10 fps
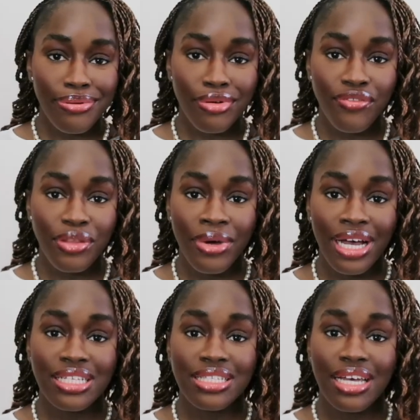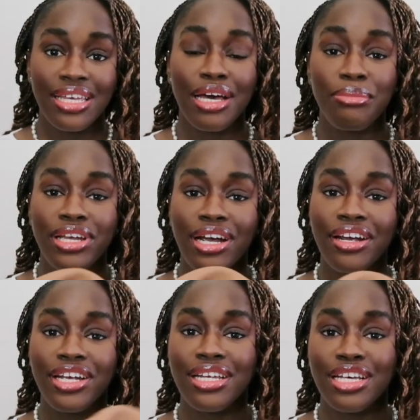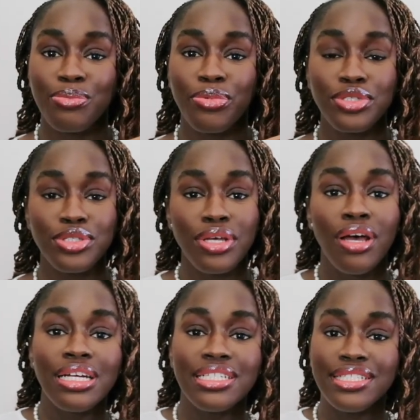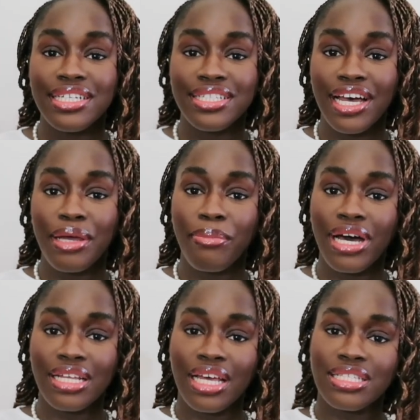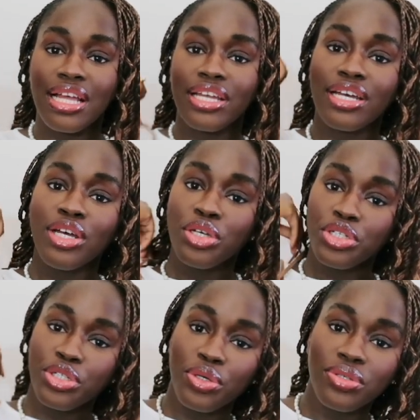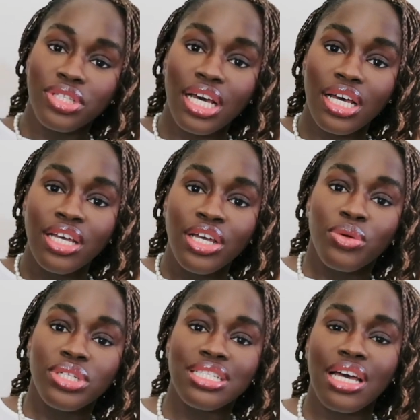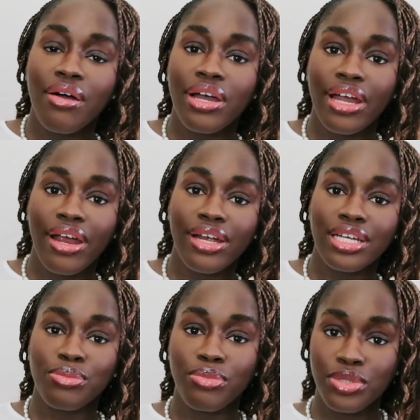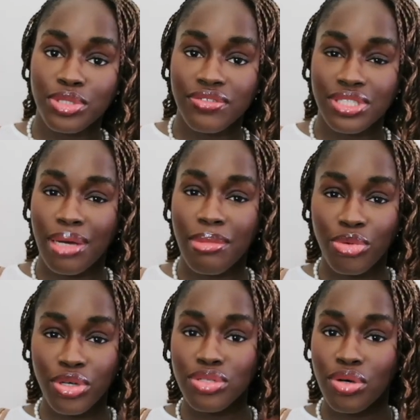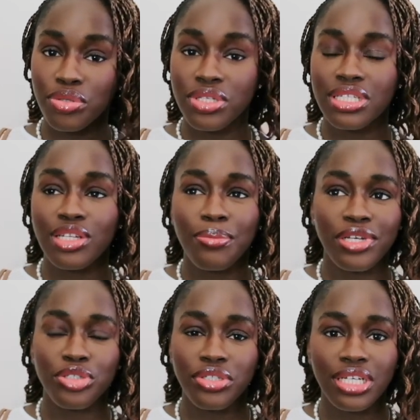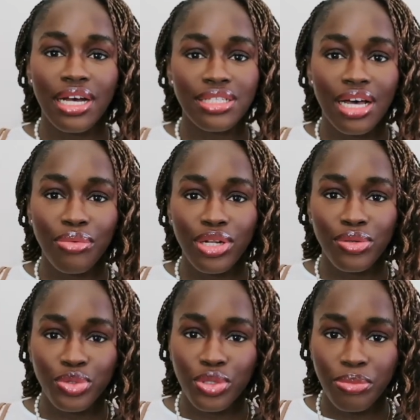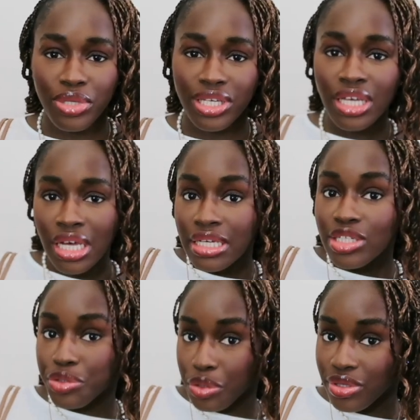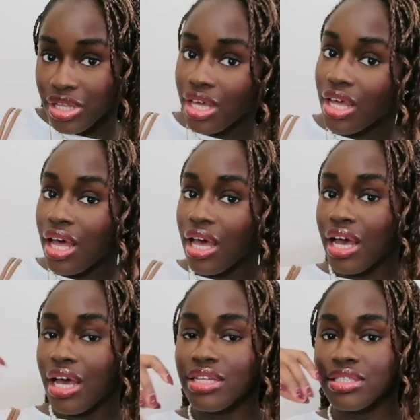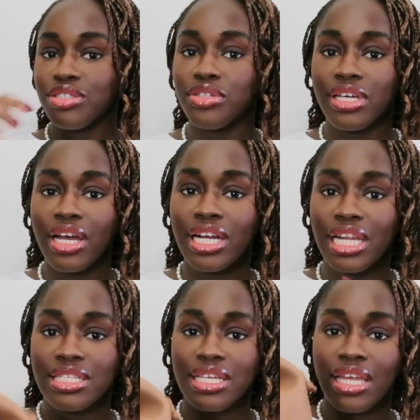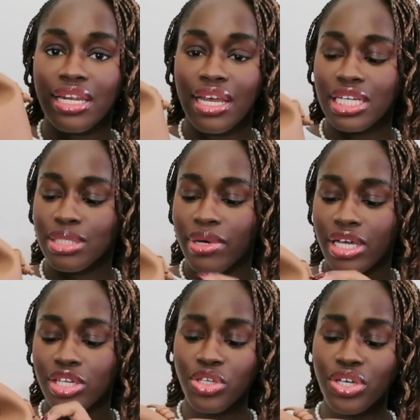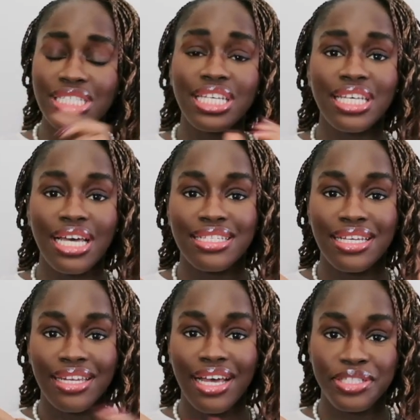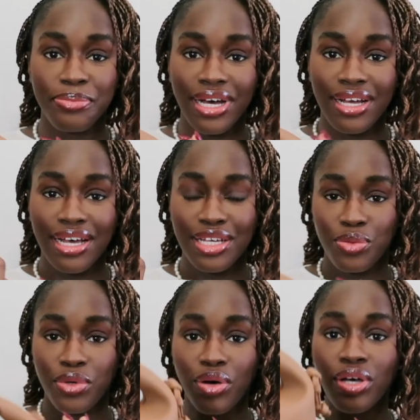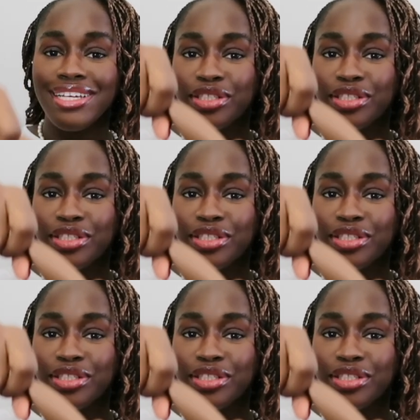pro of the bag is that it can be carried as both daytime bag, that's like shoulder, which is how I carry it most of the time. I'm going to also stand up and show you guys how it looks on me. Shoulder, and you can carry it like a night bag. You can take it as a night bag as well, a